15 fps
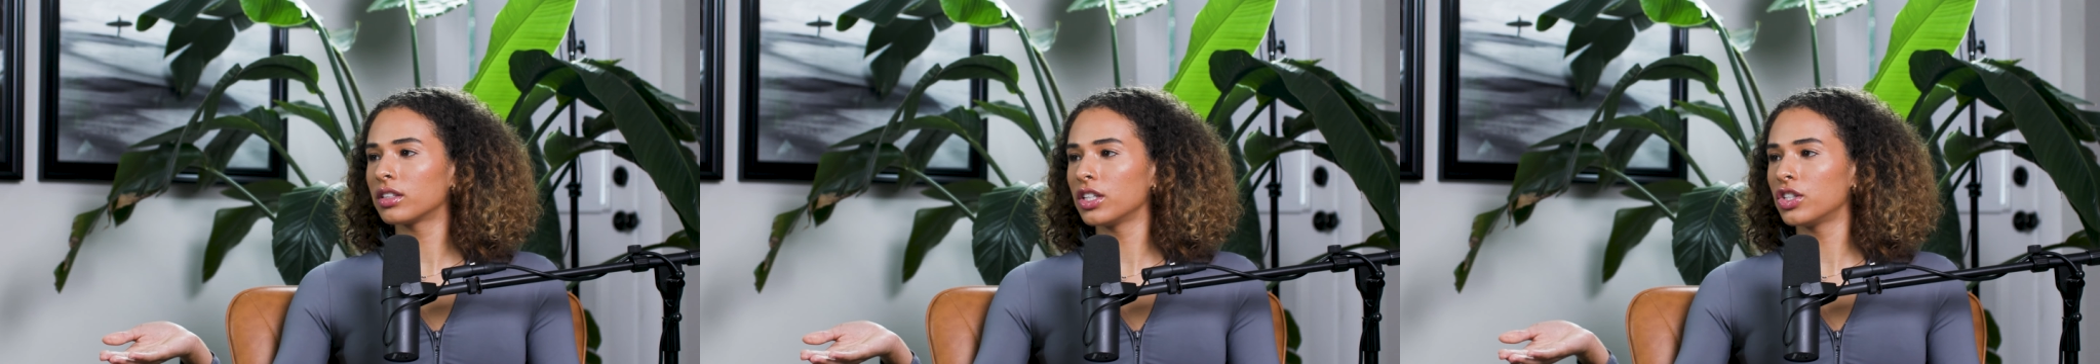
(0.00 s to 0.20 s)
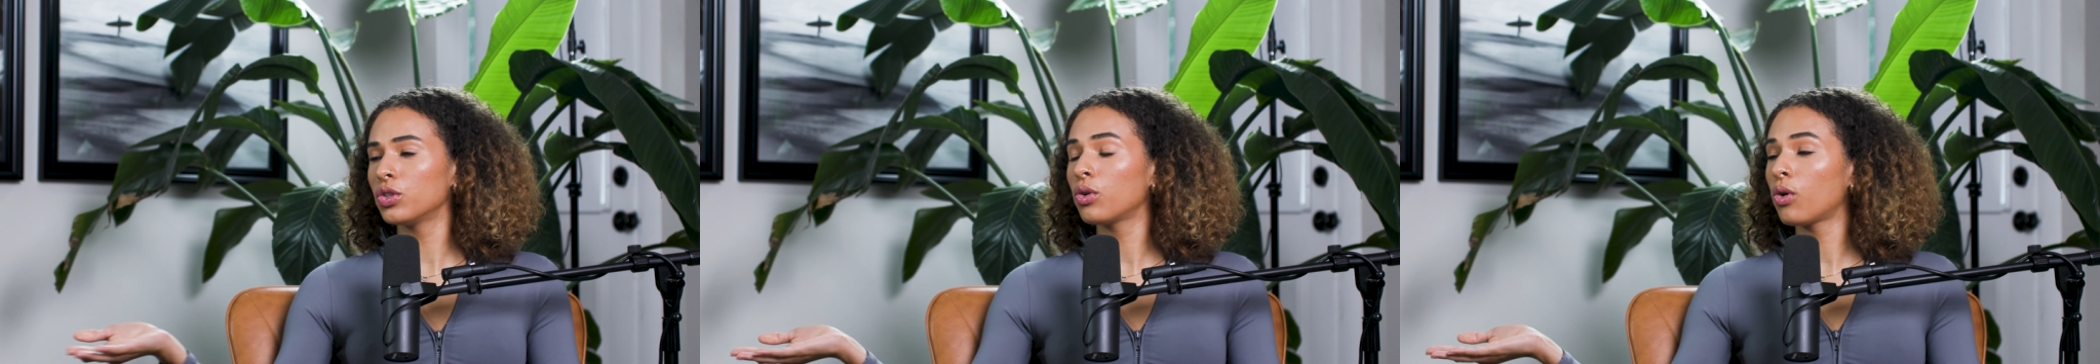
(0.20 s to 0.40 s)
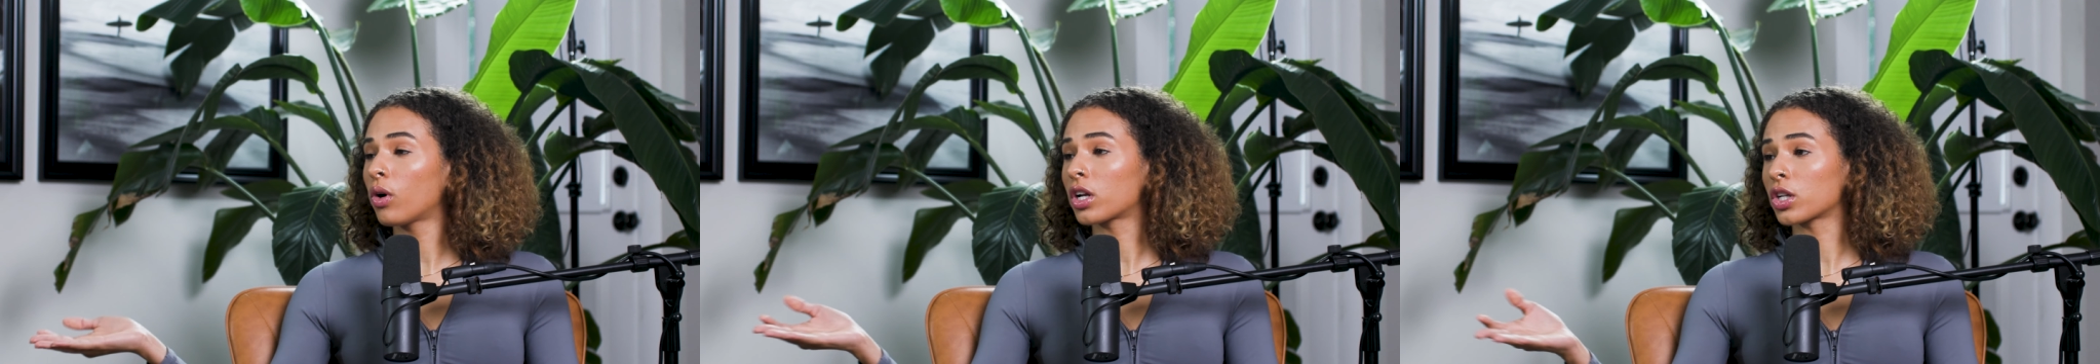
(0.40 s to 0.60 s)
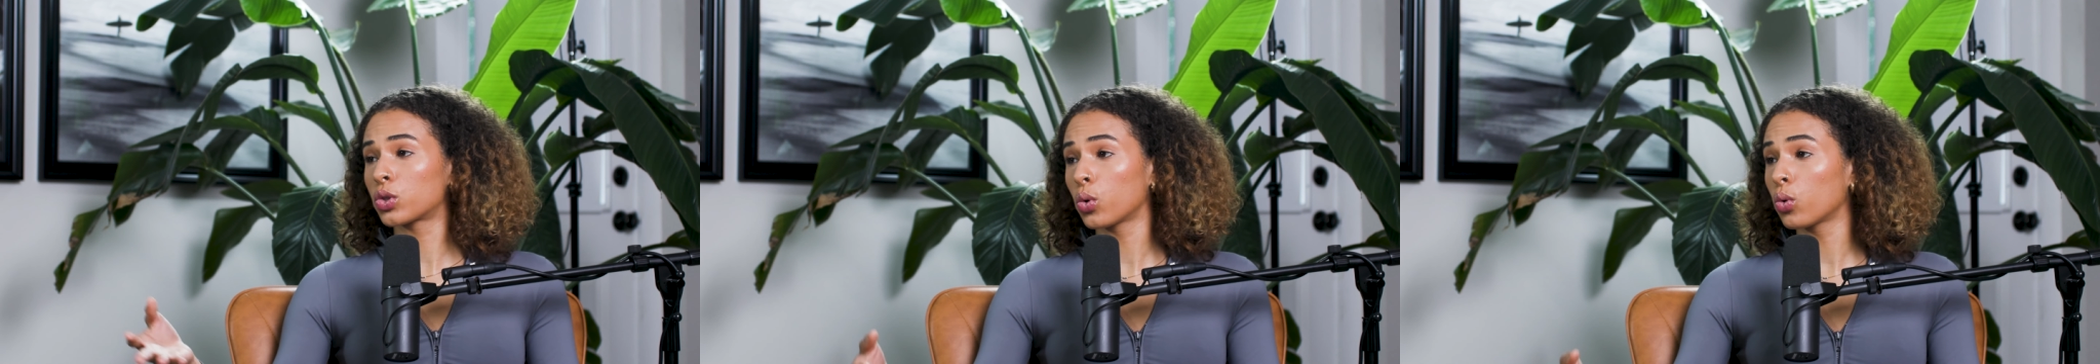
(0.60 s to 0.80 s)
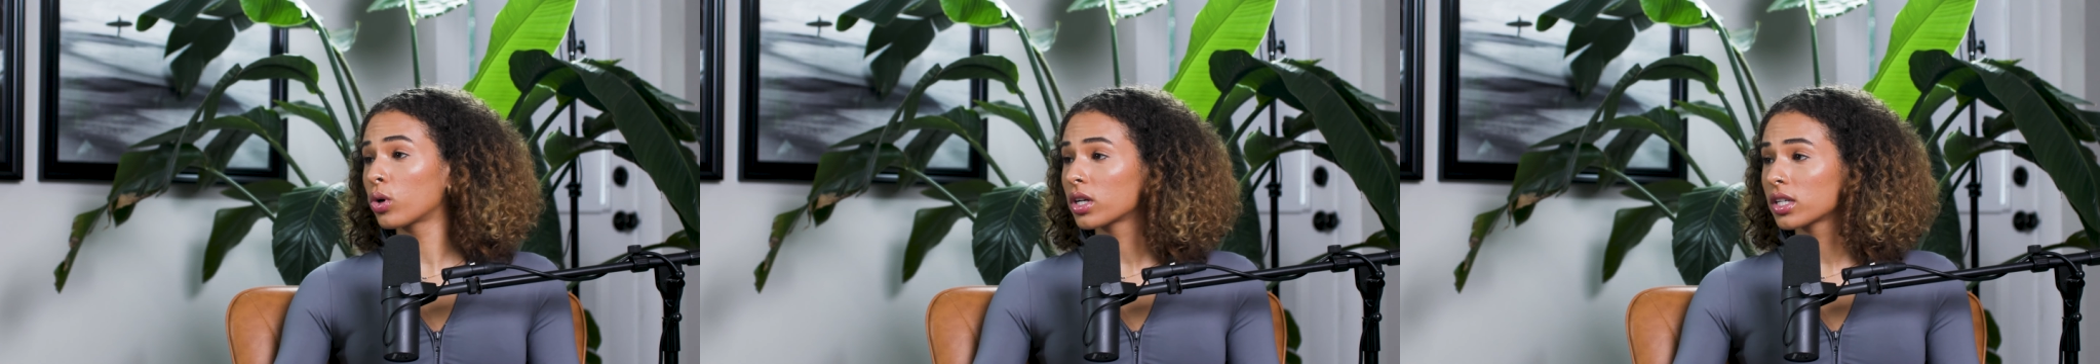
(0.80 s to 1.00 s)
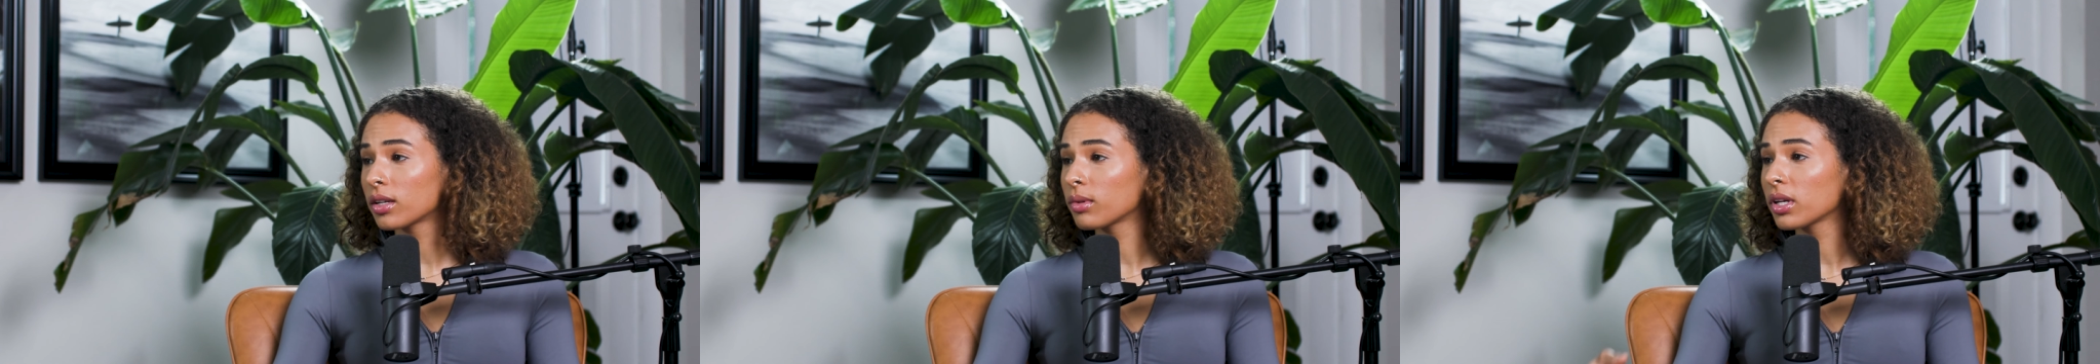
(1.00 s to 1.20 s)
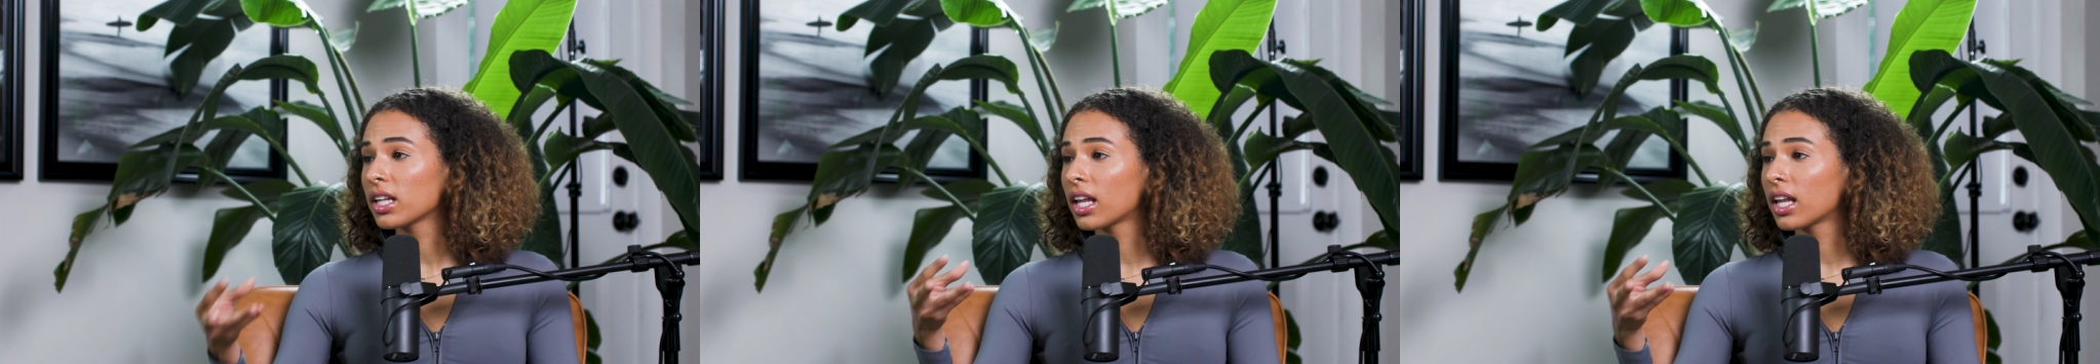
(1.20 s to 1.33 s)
did you go on a tour or something?